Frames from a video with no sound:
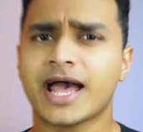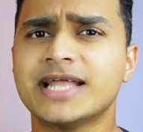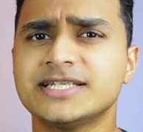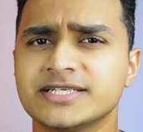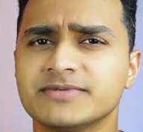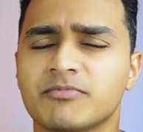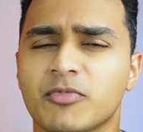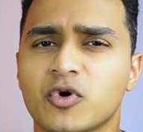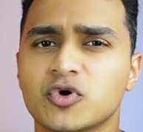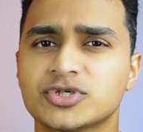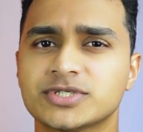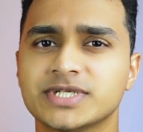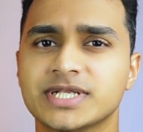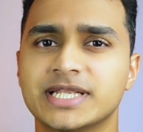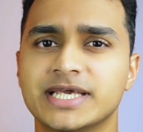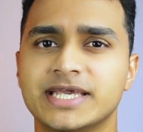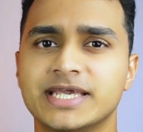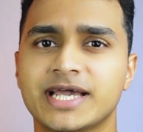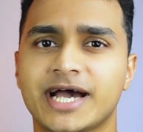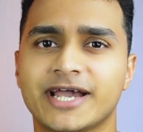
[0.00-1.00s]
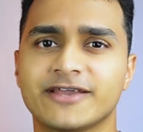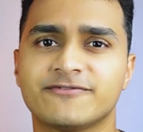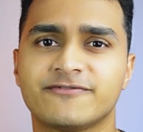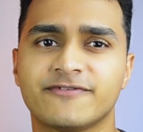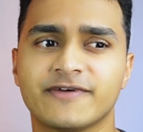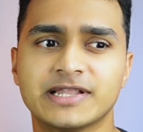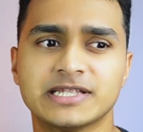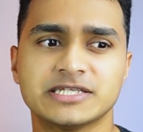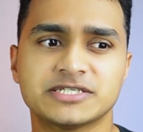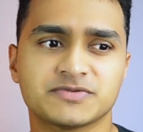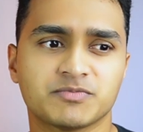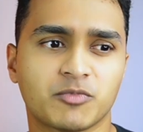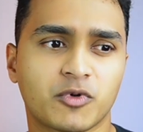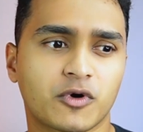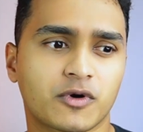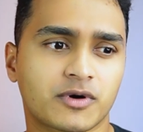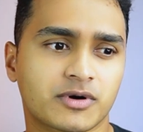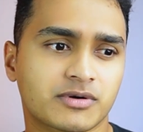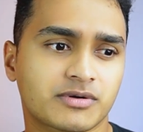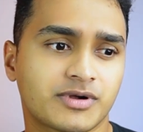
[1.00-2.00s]
And emotionally, I felt
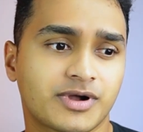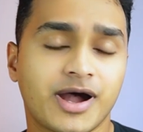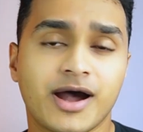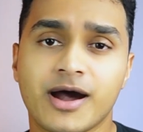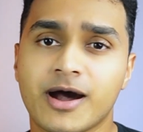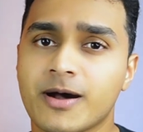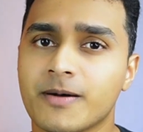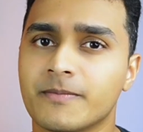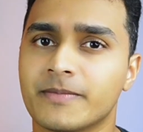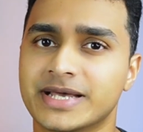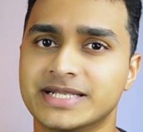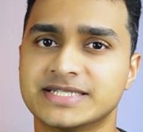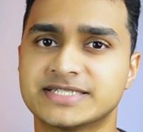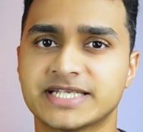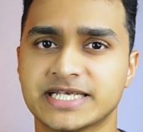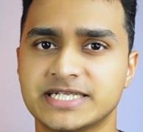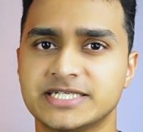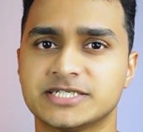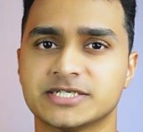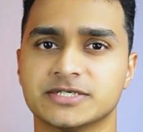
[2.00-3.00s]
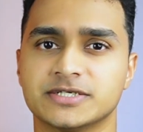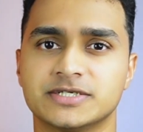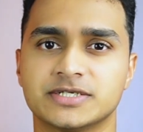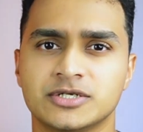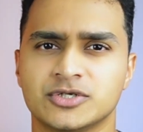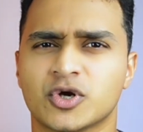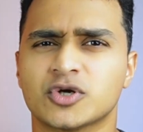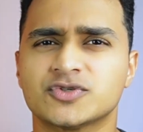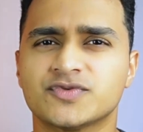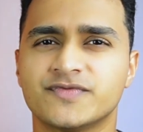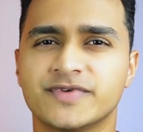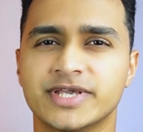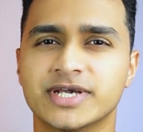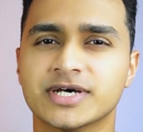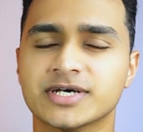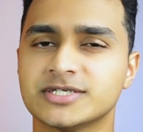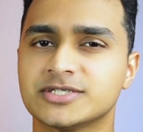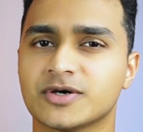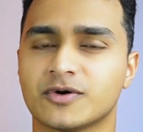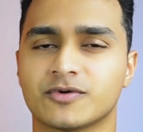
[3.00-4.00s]
more calm and centered, not
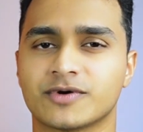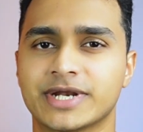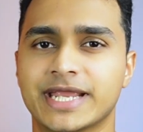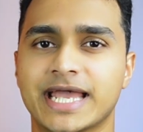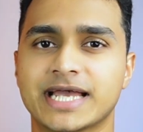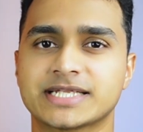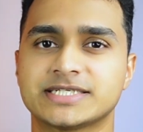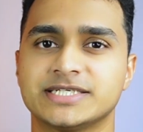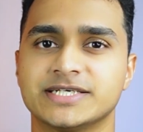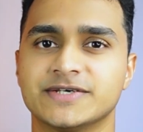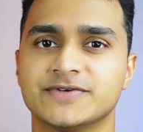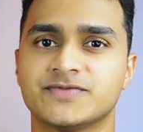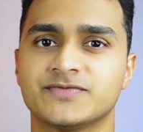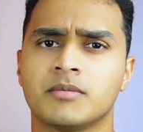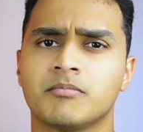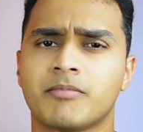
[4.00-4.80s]
weird or reactive.